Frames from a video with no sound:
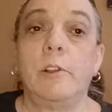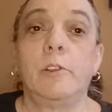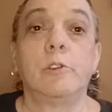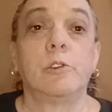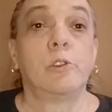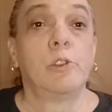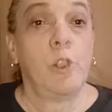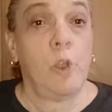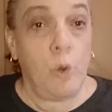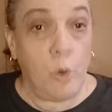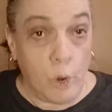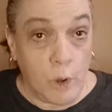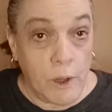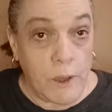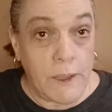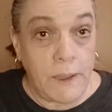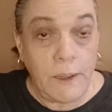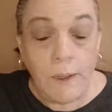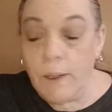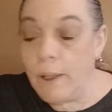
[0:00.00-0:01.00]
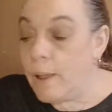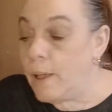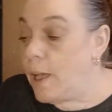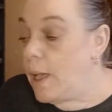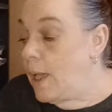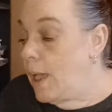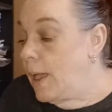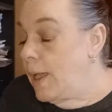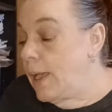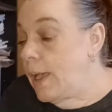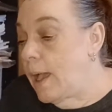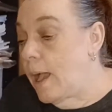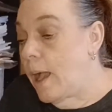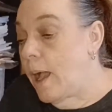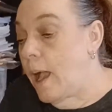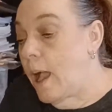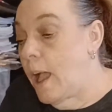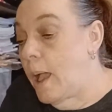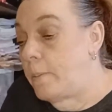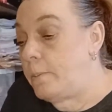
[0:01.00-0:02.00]
Lori
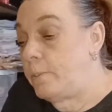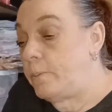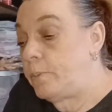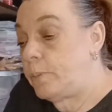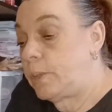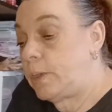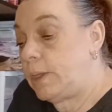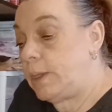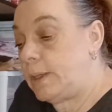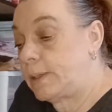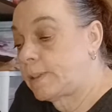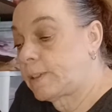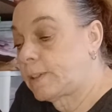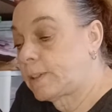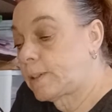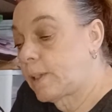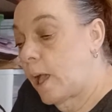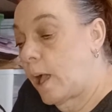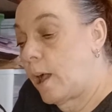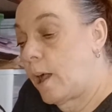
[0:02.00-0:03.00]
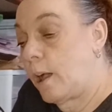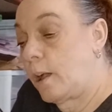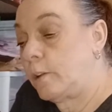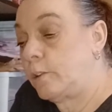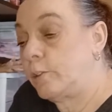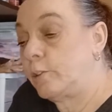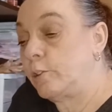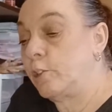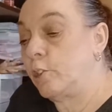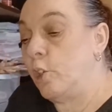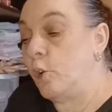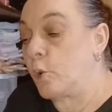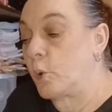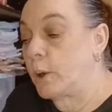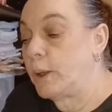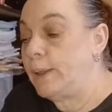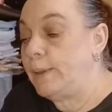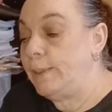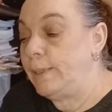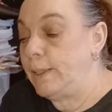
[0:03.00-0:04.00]
um, it's uh,
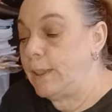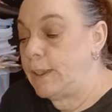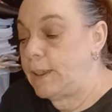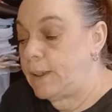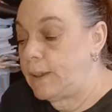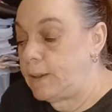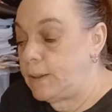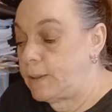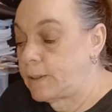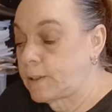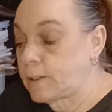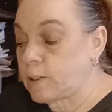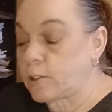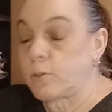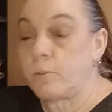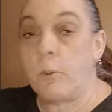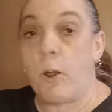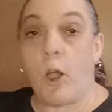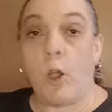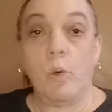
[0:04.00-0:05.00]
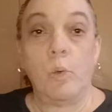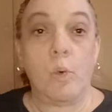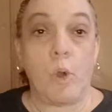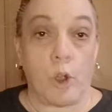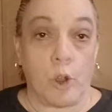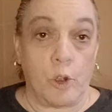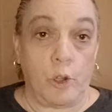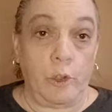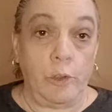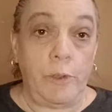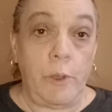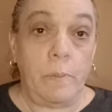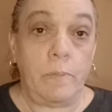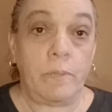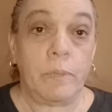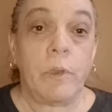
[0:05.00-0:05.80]
Lorilee's Small World.